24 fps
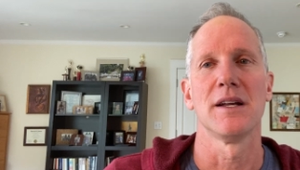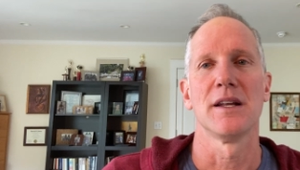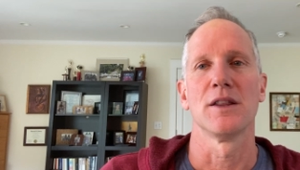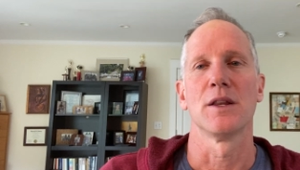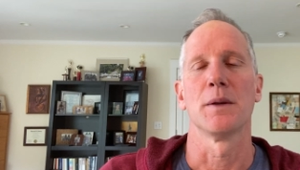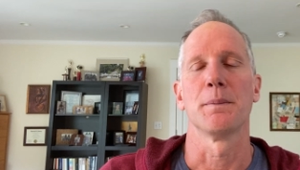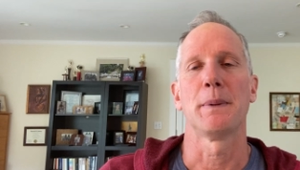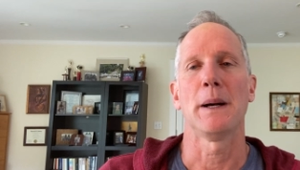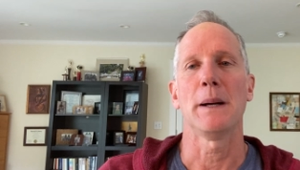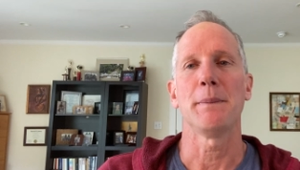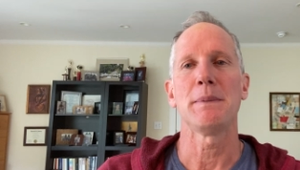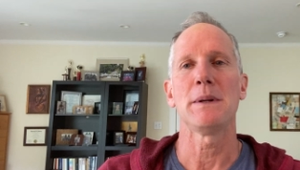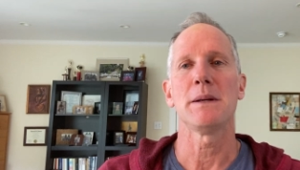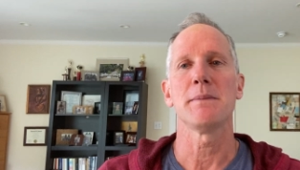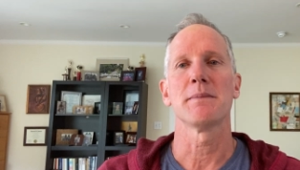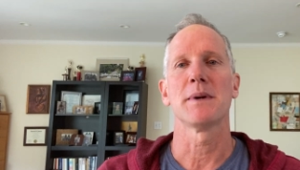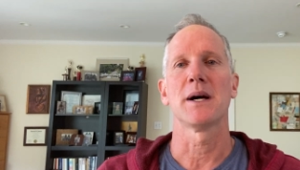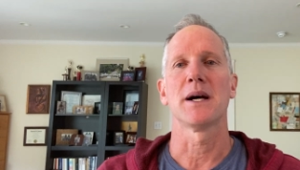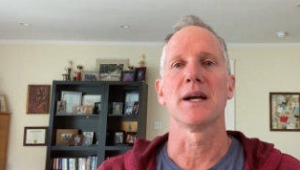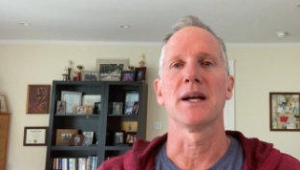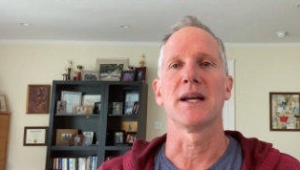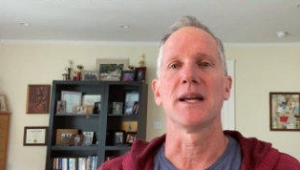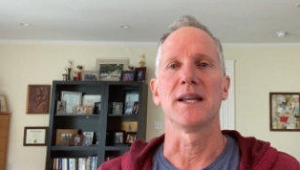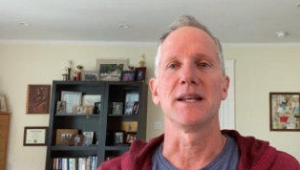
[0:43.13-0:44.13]
The puppy
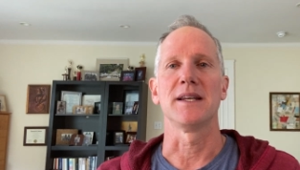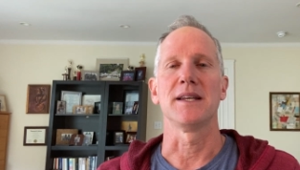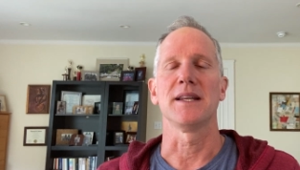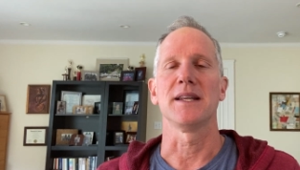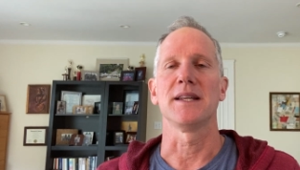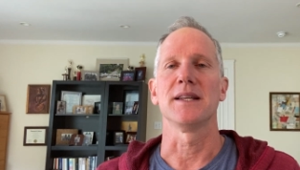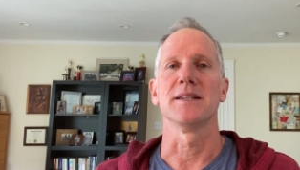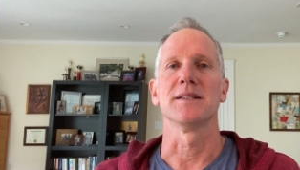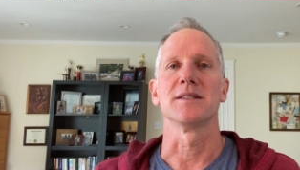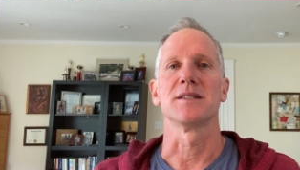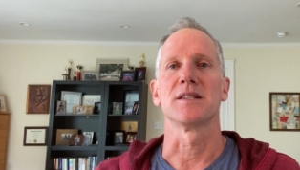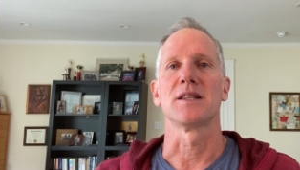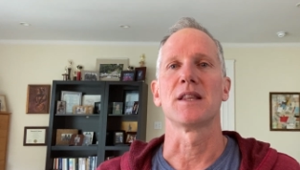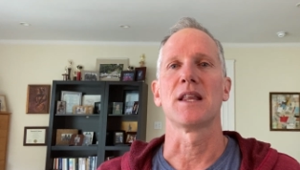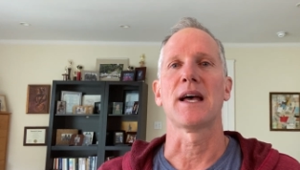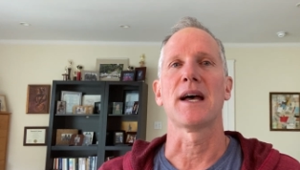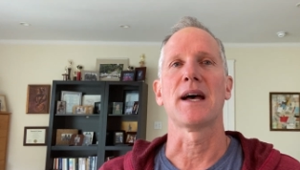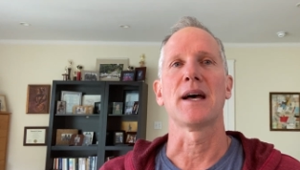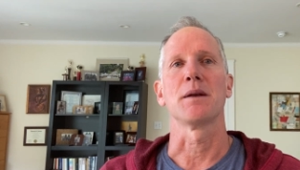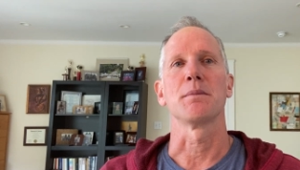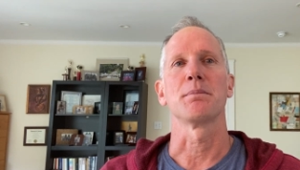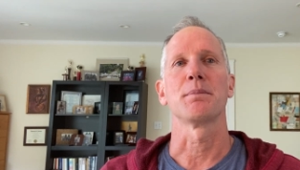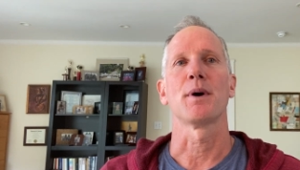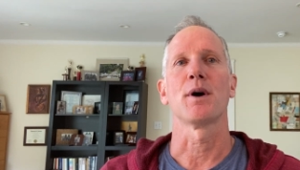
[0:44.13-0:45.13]
mind is
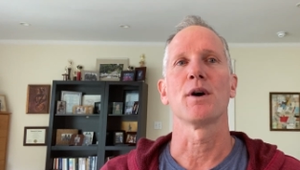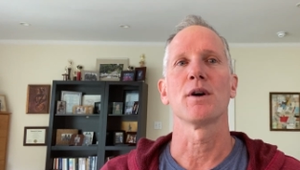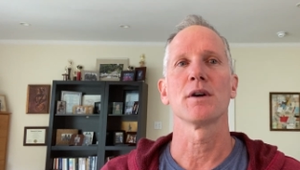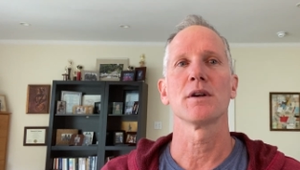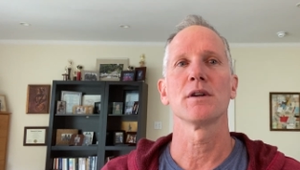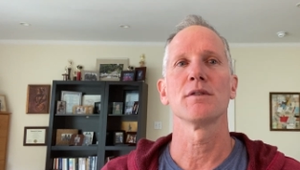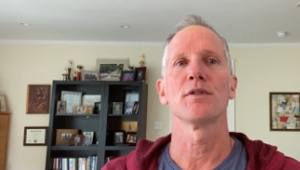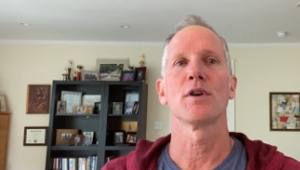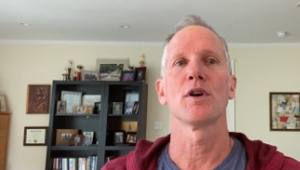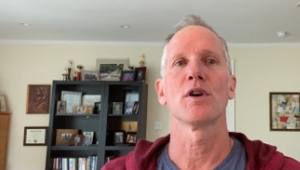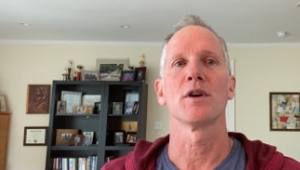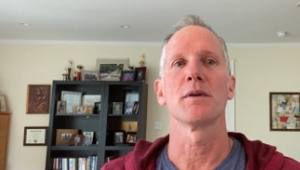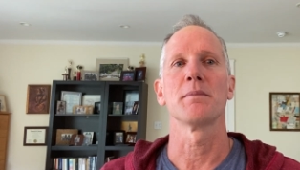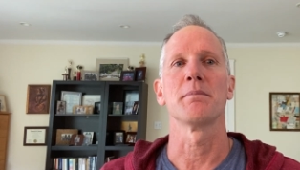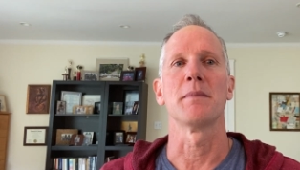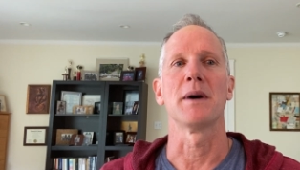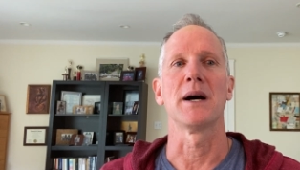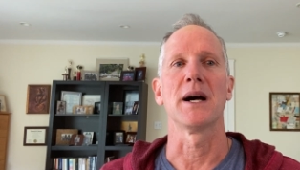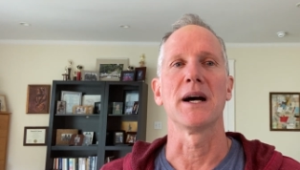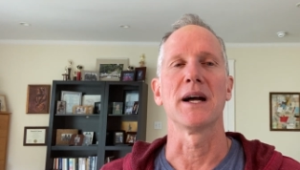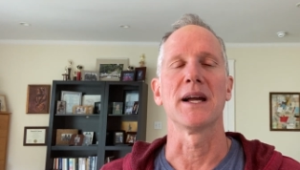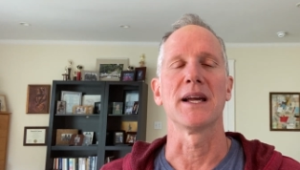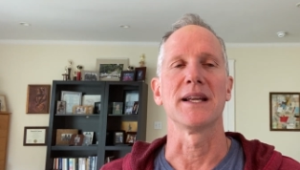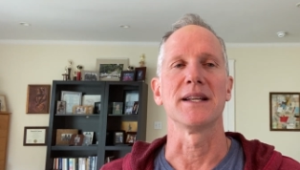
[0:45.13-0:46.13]
that part of our
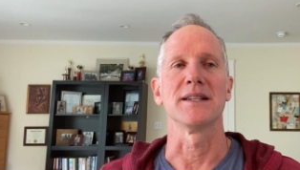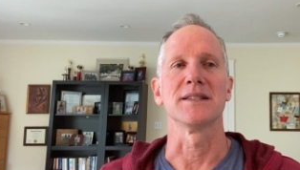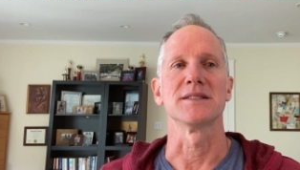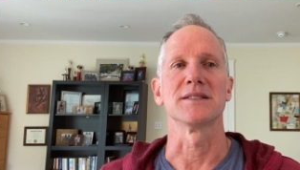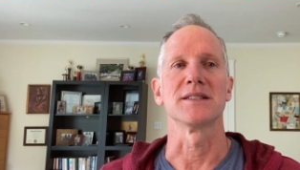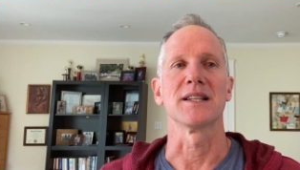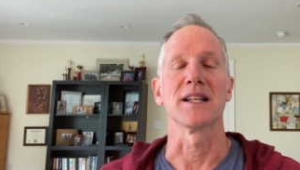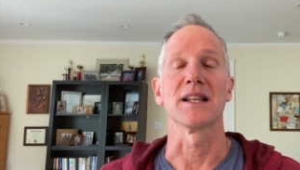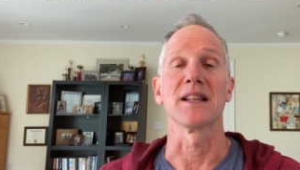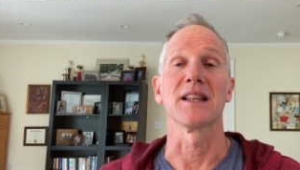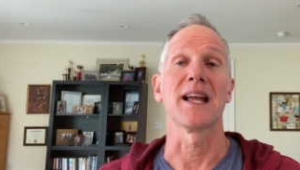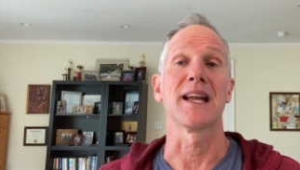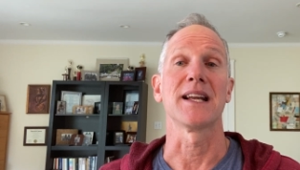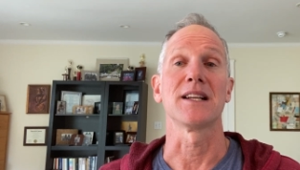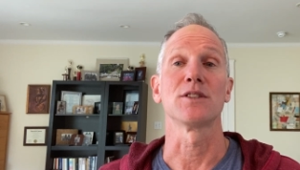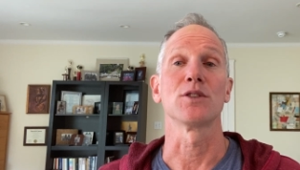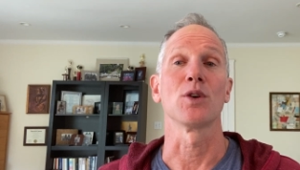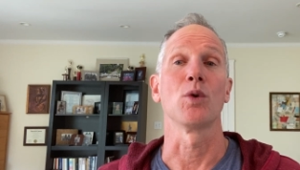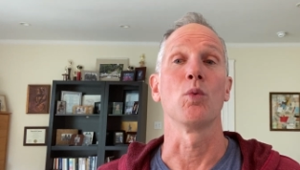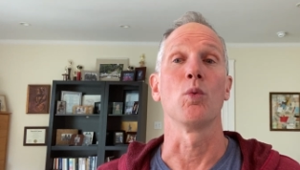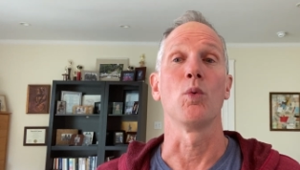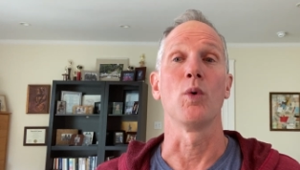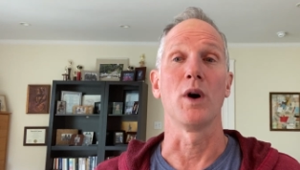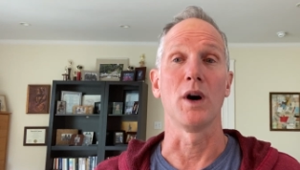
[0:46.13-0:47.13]
minds that like
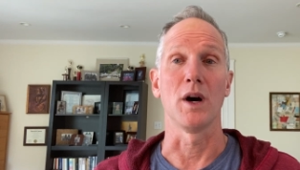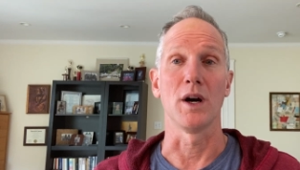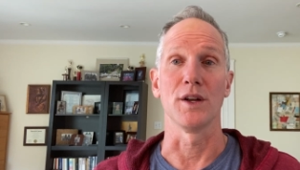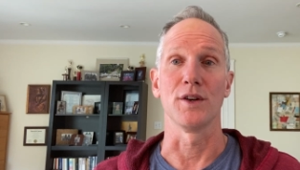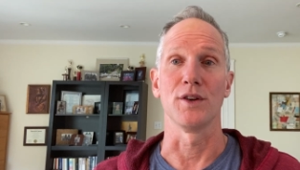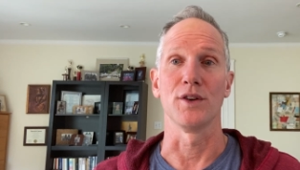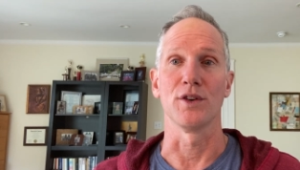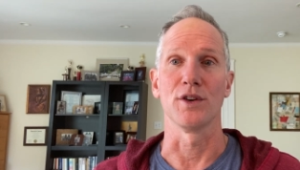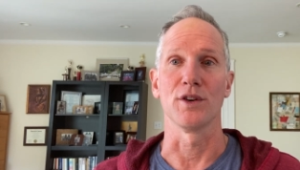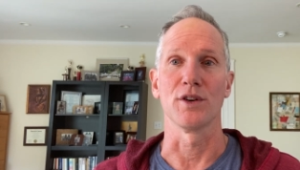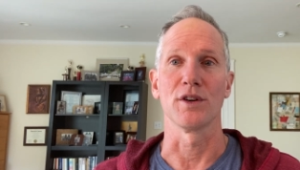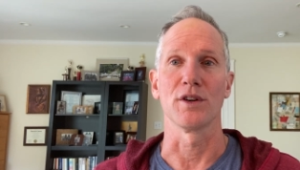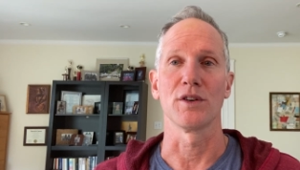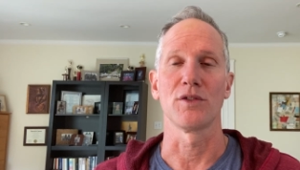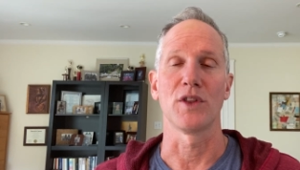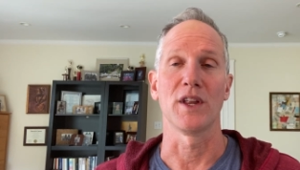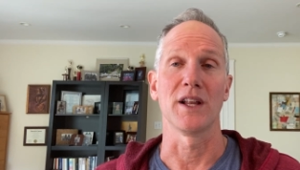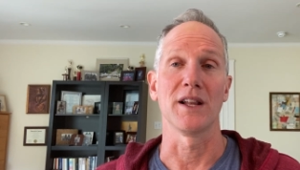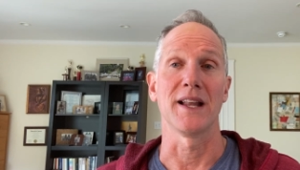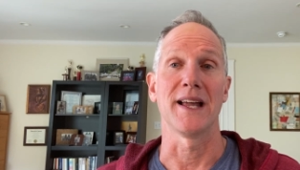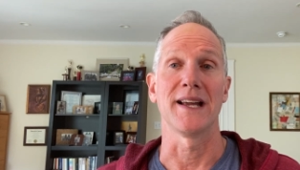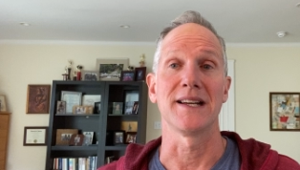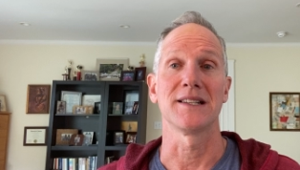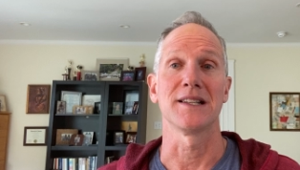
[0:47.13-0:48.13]
to wander,
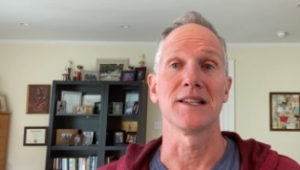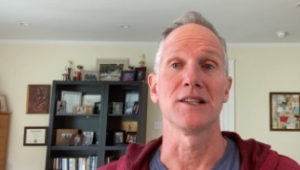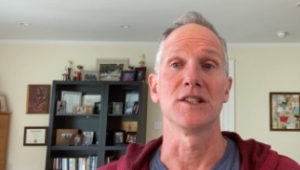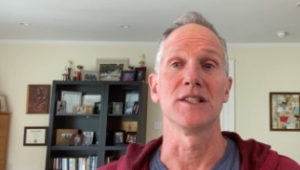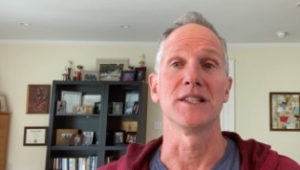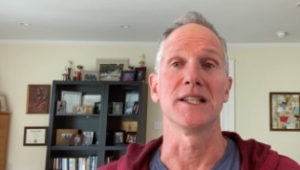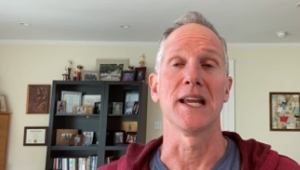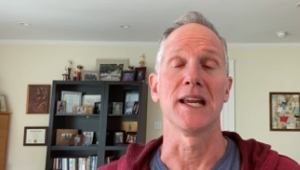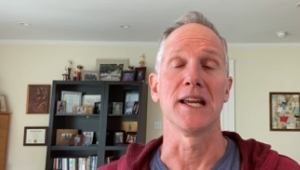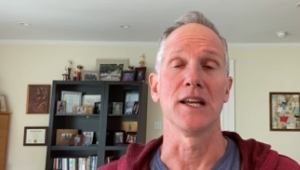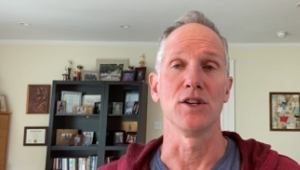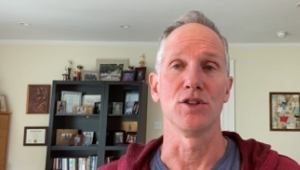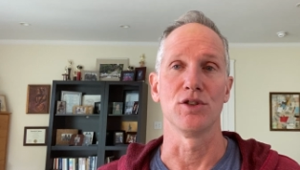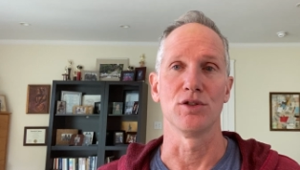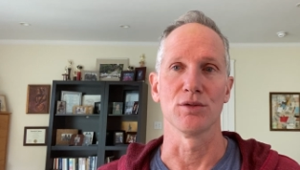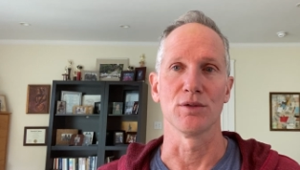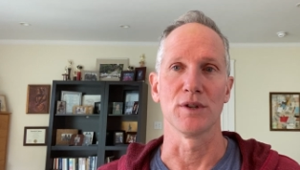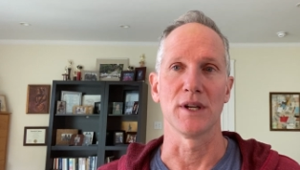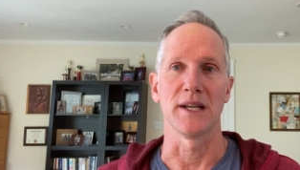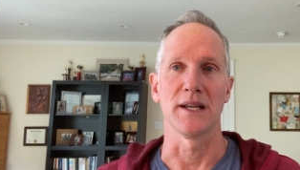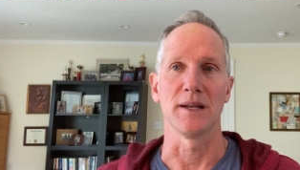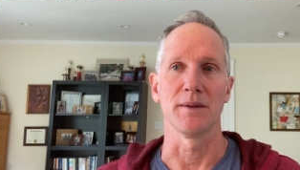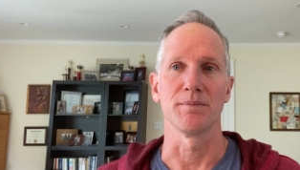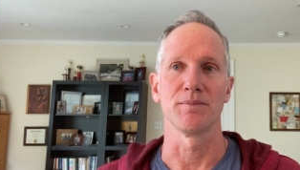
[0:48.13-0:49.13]
that like to
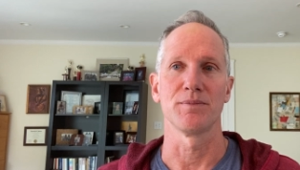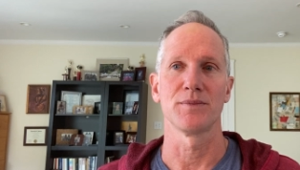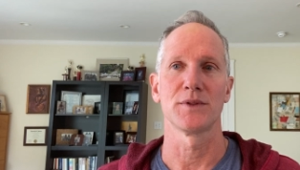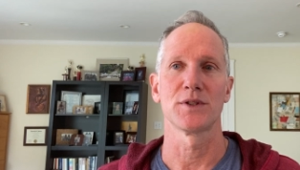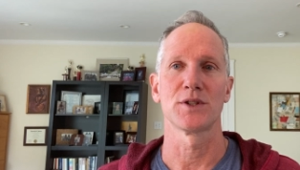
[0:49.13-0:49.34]
daydream.